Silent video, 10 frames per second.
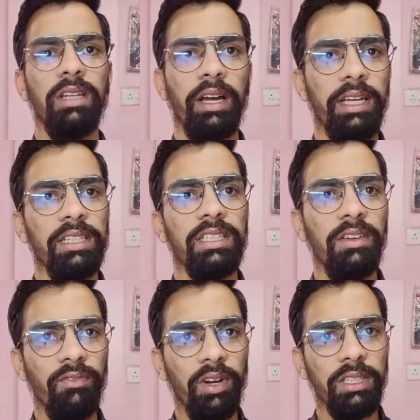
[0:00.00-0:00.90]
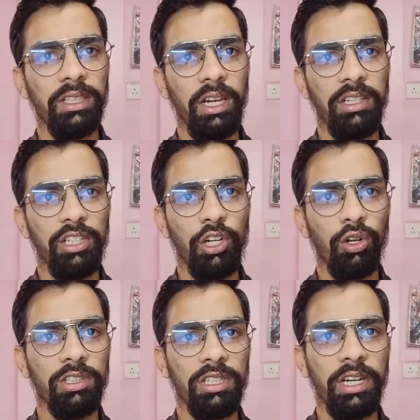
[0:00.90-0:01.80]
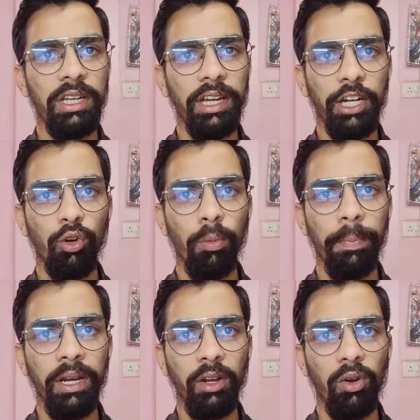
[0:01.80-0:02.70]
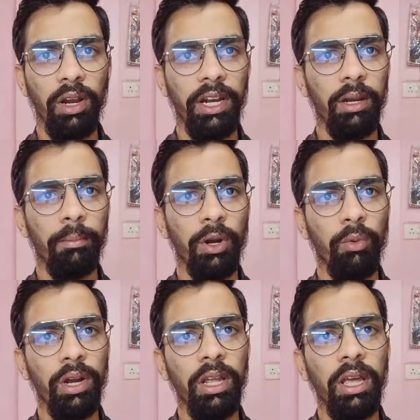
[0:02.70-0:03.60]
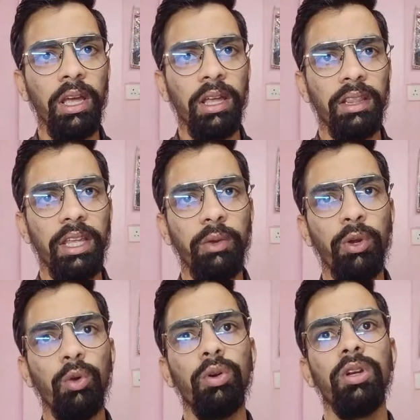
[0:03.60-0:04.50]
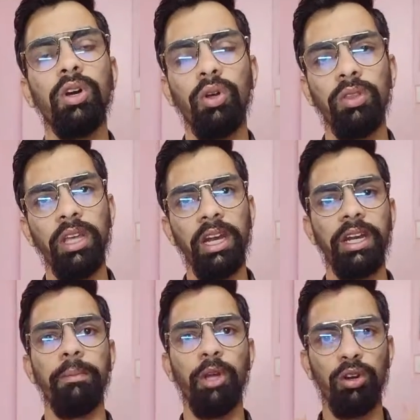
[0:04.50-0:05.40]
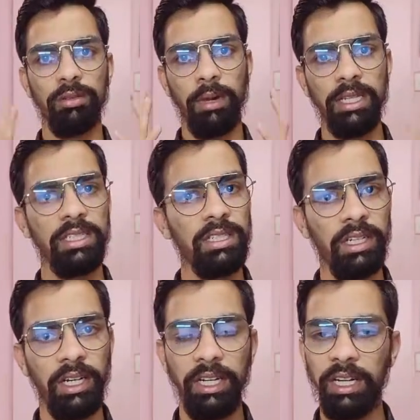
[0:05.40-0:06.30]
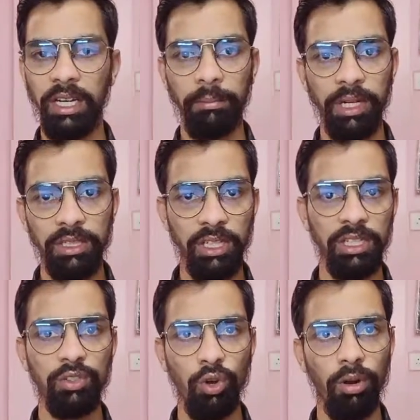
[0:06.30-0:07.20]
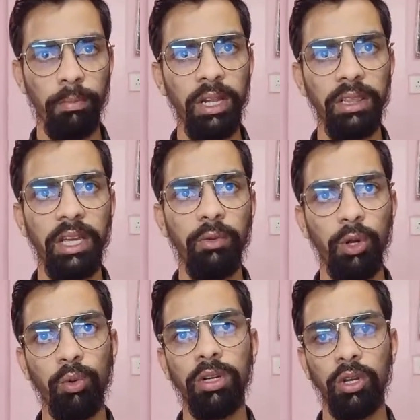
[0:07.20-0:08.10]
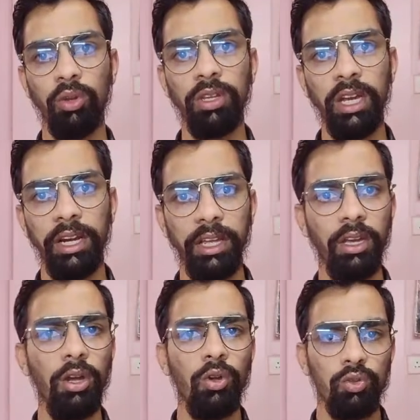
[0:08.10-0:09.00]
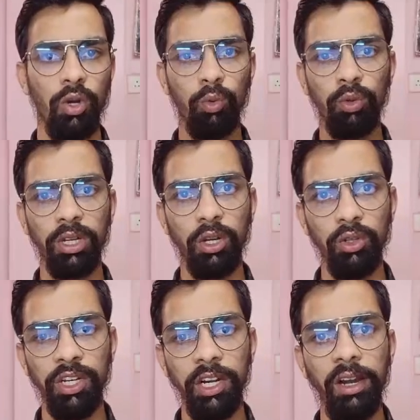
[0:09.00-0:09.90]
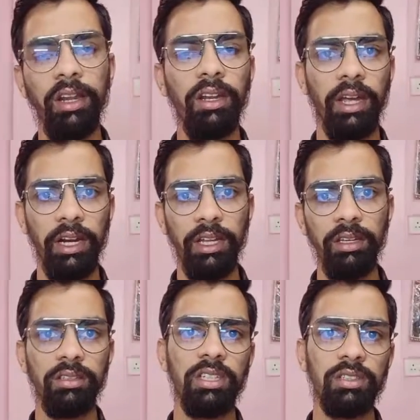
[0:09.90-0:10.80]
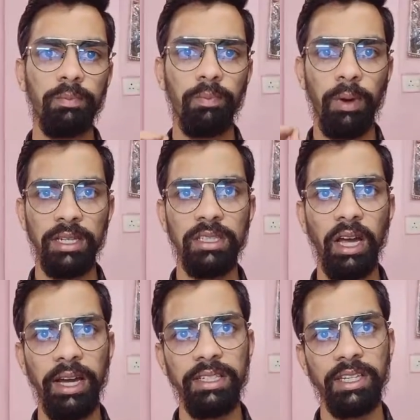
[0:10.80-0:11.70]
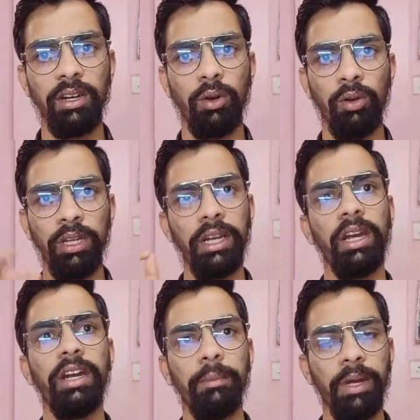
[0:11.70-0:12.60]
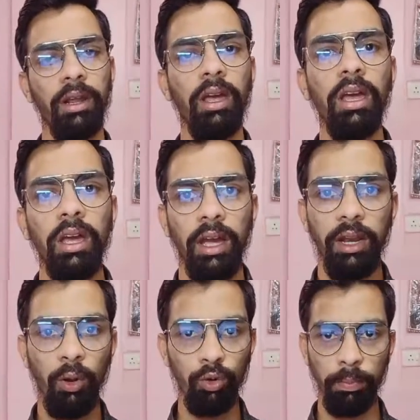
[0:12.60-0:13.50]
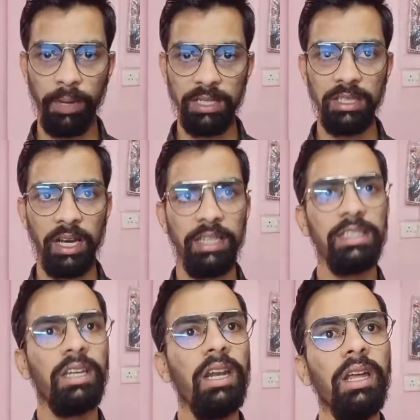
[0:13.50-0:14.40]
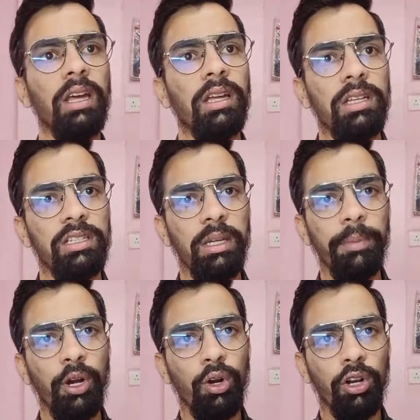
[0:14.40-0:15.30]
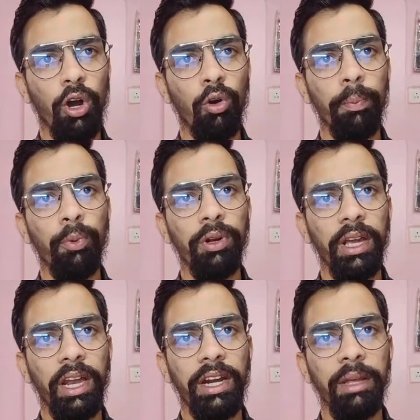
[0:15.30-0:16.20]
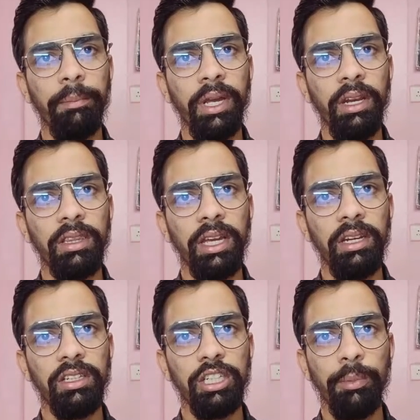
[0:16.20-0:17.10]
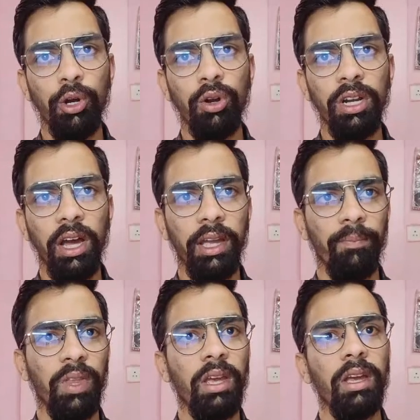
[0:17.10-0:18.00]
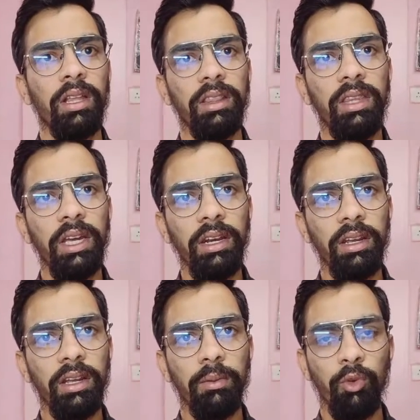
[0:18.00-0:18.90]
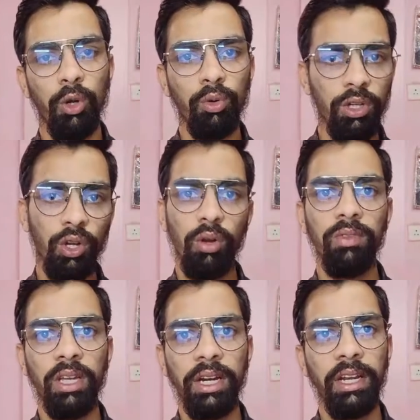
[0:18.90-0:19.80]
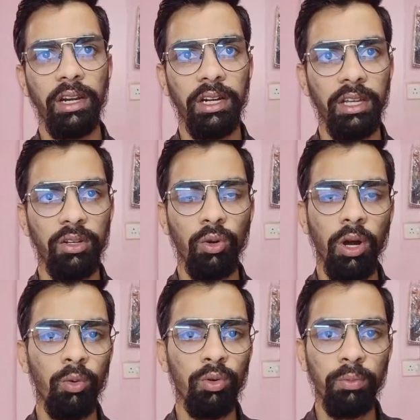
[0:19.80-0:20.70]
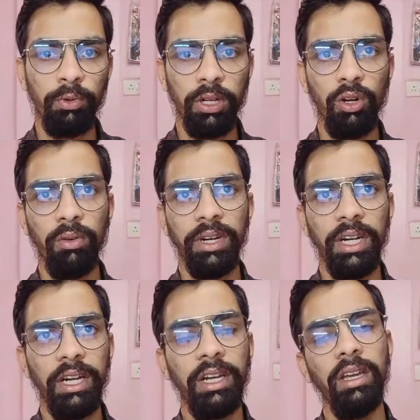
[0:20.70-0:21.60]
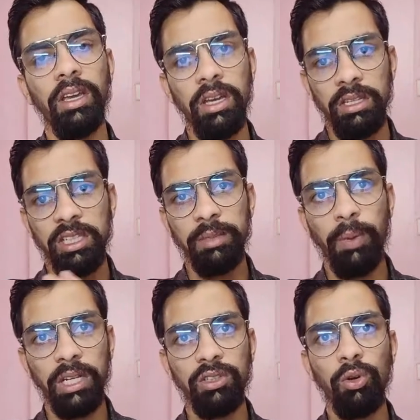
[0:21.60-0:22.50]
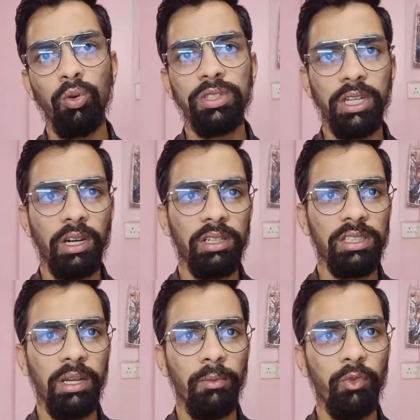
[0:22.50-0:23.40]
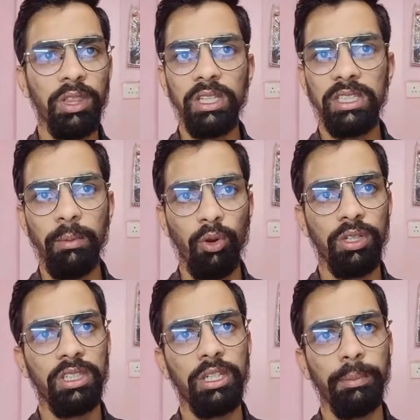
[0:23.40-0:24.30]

Again the same function, lcd.string get open on line number 1. Then we have to turn on the LED, because mass is detected, temperature is normal, then we have to turn on the LED. So how to turn on the LED? Just pass the high signal on that LED pin. And how to pass the high signal? GPIO.output LED pin, then GPIO.high. Then we have to turn off the red LED. So how to turn off red LED? Just pass the low signal, same with the same logic,